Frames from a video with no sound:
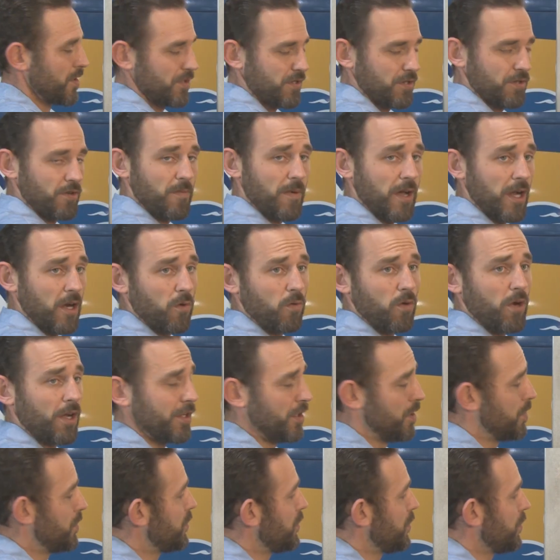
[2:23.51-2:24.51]
So no matter
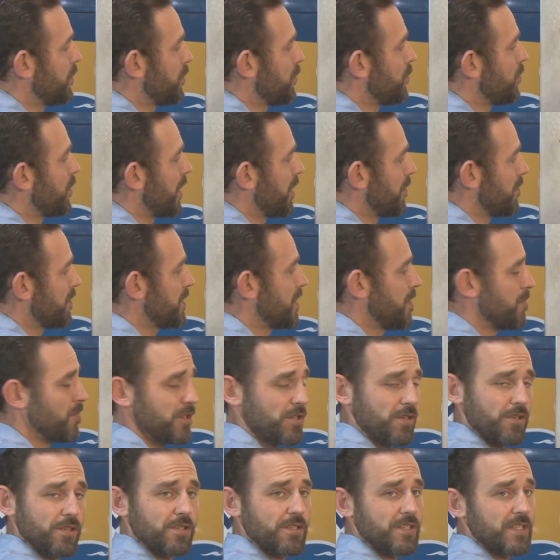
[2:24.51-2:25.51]
what you do, whatever
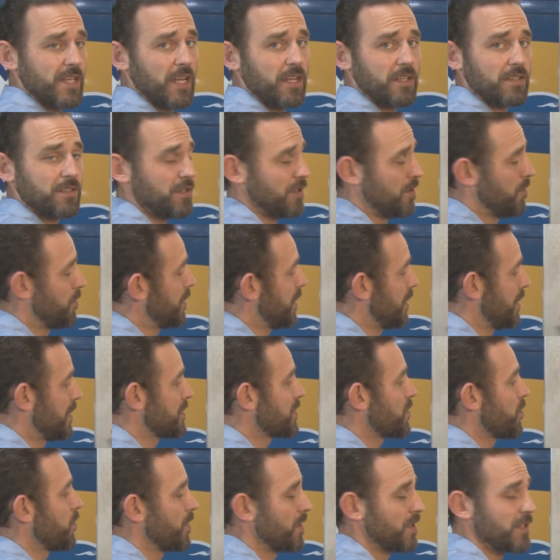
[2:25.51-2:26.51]
temperature you set it to, it
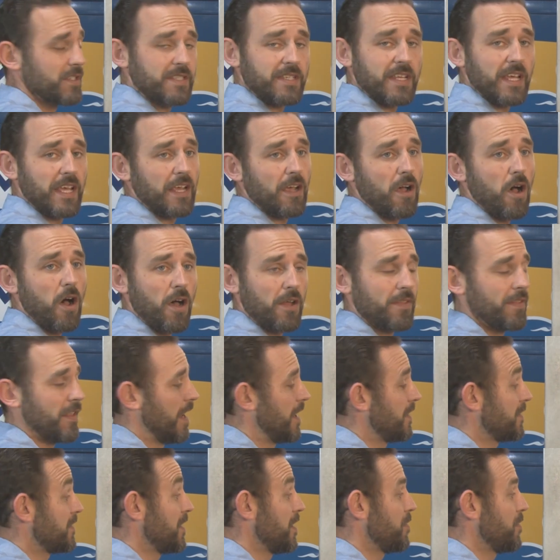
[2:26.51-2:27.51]
is going to stay on that